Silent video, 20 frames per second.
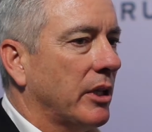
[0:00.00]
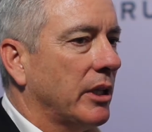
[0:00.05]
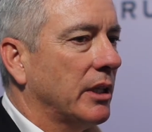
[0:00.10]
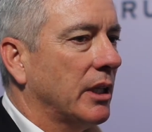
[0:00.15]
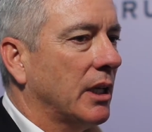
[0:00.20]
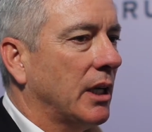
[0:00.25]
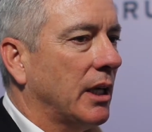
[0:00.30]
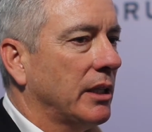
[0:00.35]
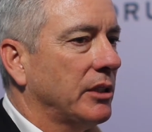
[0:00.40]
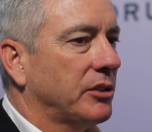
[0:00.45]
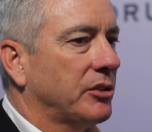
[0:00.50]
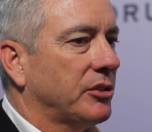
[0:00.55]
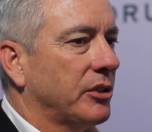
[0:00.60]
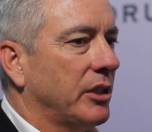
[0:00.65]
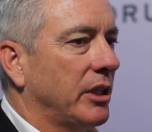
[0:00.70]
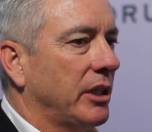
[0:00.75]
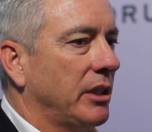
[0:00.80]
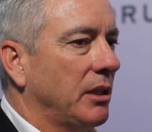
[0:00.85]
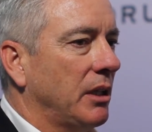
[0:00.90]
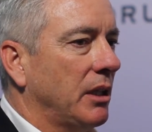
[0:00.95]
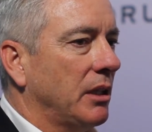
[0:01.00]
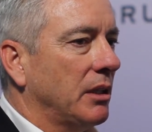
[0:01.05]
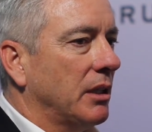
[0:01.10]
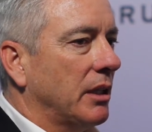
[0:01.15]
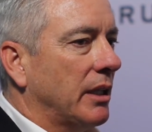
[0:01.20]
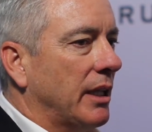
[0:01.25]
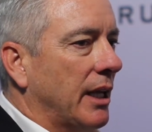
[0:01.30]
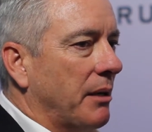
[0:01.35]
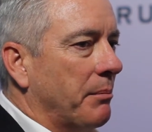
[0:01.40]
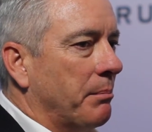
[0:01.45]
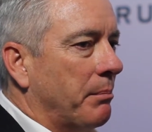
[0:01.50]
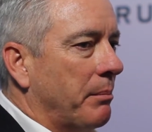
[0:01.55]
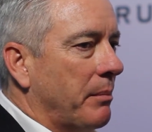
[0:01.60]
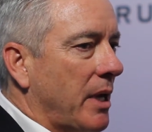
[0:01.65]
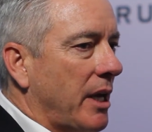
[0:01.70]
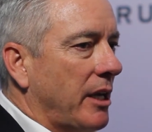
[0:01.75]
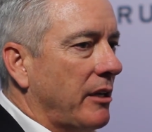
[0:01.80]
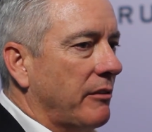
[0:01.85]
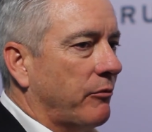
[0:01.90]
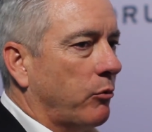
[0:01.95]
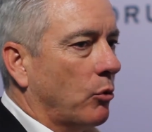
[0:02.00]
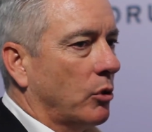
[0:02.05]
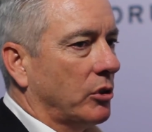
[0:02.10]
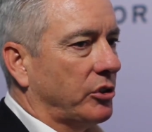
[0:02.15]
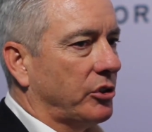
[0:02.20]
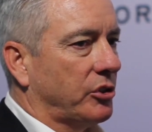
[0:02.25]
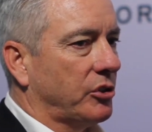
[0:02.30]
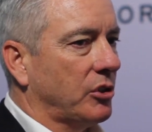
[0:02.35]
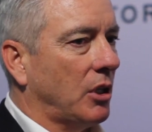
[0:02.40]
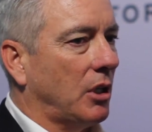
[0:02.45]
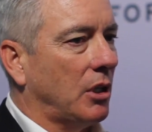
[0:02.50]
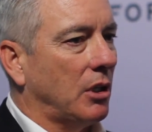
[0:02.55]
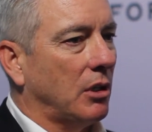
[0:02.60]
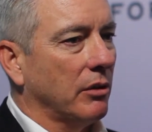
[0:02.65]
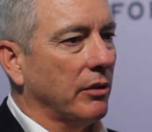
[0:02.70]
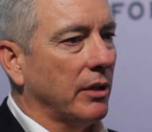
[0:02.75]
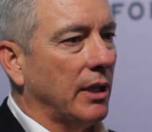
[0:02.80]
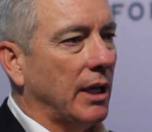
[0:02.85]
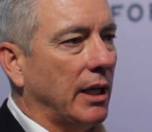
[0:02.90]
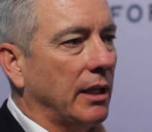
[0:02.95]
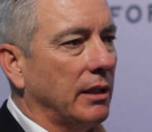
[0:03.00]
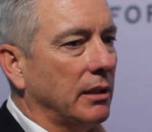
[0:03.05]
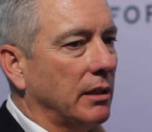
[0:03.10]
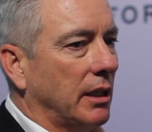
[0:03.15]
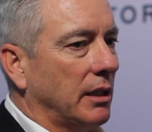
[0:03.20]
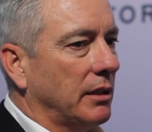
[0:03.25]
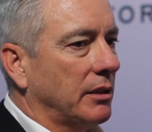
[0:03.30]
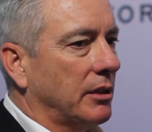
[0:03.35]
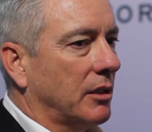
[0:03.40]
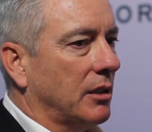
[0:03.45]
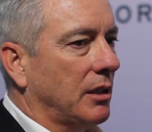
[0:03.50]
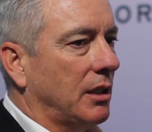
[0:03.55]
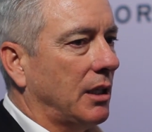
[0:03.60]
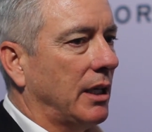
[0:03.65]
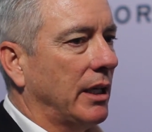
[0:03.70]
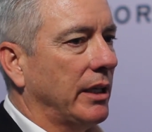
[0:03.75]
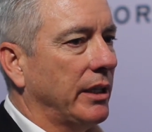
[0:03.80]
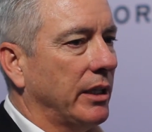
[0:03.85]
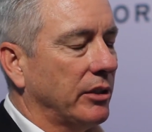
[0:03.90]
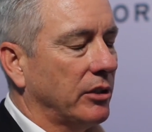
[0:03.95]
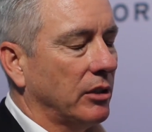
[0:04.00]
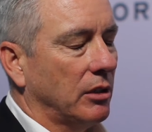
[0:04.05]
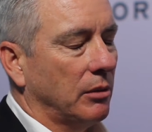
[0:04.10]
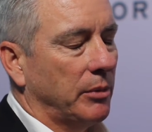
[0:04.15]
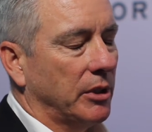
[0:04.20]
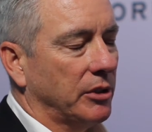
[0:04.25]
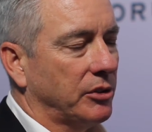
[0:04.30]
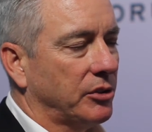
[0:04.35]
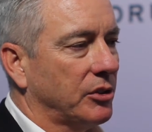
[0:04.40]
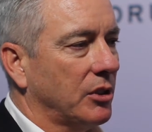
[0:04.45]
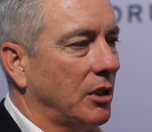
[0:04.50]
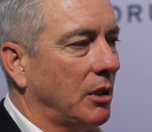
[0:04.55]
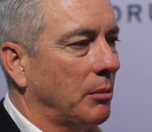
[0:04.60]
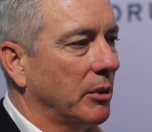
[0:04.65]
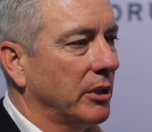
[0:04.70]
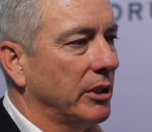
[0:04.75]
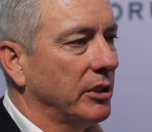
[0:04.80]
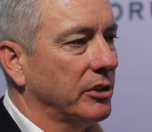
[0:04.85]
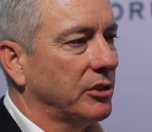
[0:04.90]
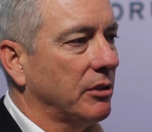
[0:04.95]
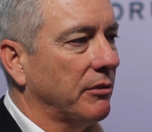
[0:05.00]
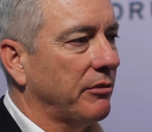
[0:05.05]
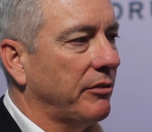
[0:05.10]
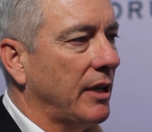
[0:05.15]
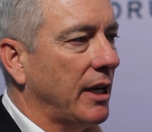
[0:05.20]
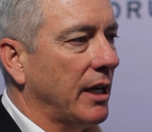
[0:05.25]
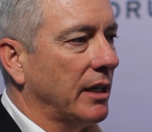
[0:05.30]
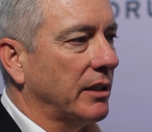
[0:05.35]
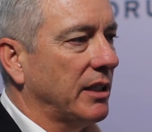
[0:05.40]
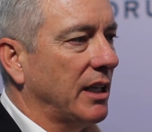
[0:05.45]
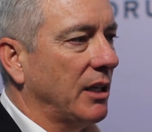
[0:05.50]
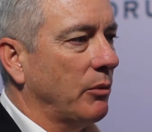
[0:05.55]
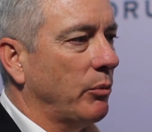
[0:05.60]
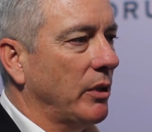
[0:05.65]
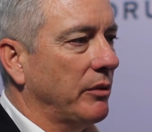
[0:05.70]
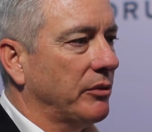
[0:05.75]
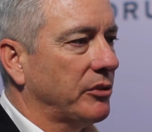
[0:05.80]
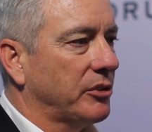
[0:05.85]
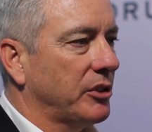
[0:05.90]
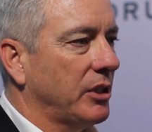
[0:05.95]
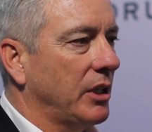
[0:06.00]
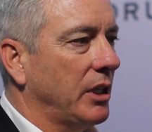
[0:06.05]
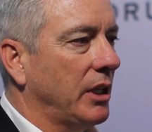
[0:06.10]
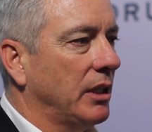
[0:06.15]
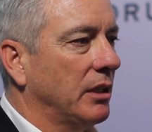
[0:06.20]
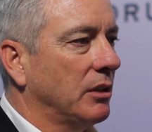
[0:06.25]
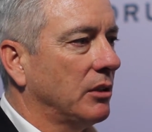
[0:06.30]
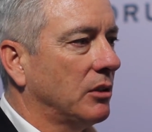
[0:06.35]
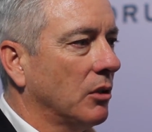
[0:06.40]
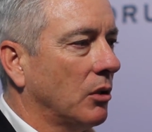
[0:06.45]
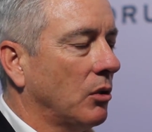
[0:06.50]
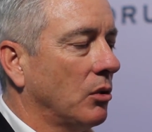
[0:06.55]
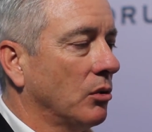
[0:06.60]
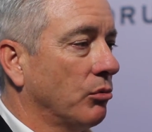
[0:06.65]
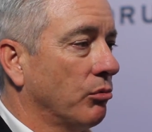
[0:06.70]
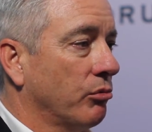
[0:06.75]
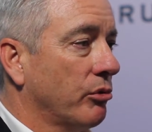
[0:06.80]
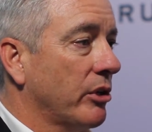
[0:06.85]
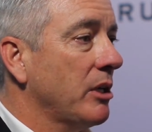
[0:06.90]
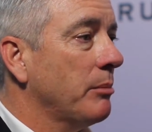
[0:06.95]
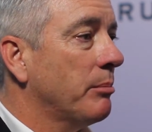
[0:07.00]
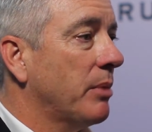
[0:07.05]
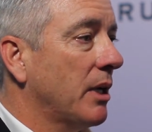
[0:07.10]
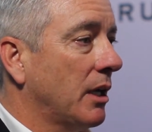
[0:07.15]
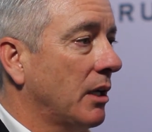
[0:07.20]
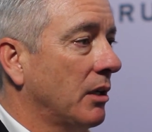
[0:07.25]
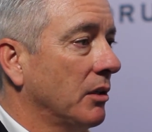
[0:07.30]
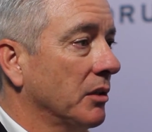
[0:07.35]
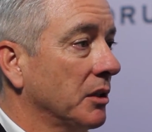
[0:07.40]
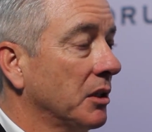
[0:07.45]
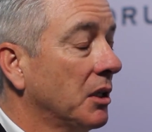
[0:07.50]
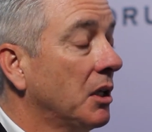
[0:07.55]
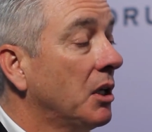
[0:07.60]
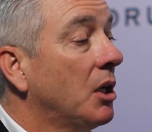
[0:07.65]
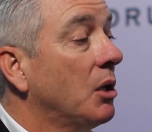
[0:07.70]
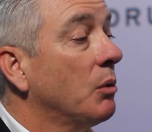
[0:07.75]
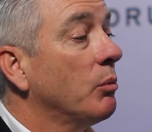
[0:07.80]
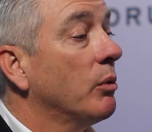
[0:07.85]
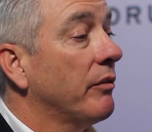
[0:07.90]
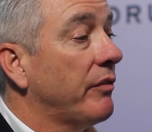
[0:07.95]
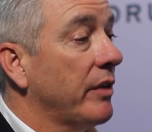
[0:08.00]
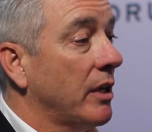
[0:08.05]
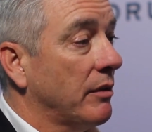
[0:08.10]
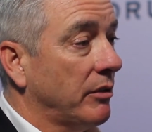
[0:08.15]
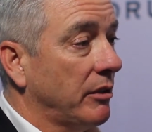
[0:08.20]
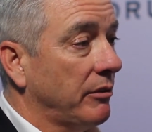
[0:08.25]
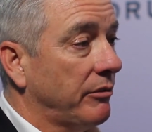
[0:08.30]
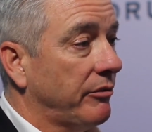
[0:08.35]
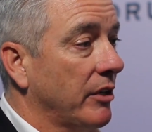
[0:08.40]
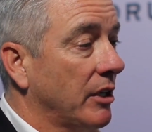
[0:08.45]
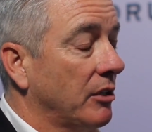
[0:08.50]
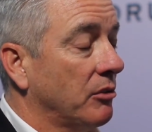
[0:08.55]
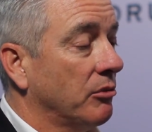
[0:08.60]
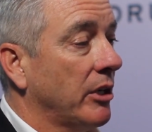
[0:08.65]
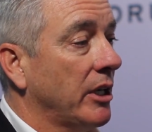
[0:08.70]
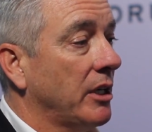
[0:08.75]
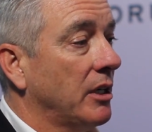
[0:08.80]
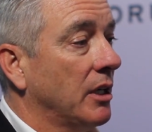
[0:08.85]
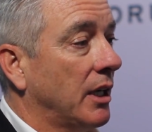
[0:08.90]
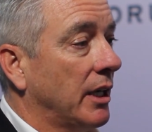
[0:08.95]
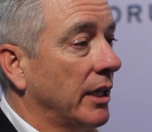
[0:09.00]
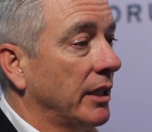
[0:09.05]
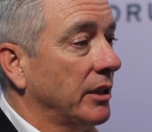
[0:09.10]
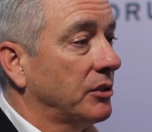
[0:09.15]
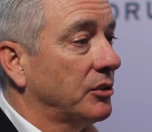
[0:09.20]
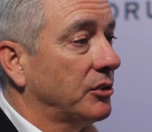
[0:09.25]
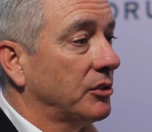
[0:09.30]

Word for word: thing that I see that may forestall that, that decline into the midsummer is the fact that we've seen gold rebound with every Fed rate hike.